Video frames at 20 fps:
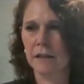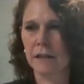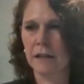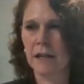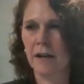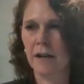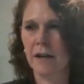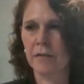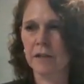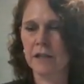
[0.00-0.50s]

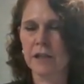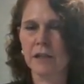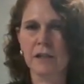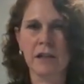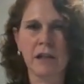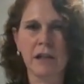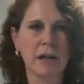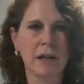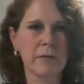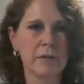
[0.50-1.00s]

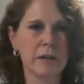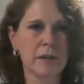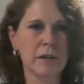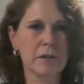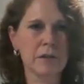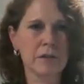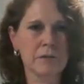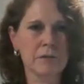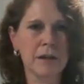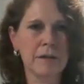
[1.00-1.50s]
cafeteria, I would go
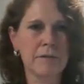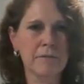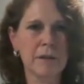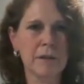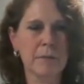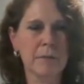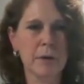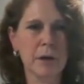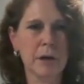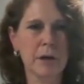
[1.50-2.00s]
straight for
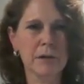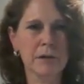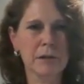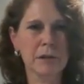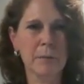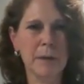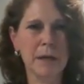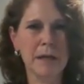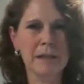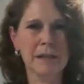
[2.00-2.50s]
the burgers
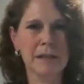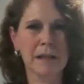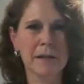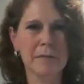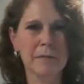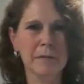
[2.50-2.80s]
or pizza.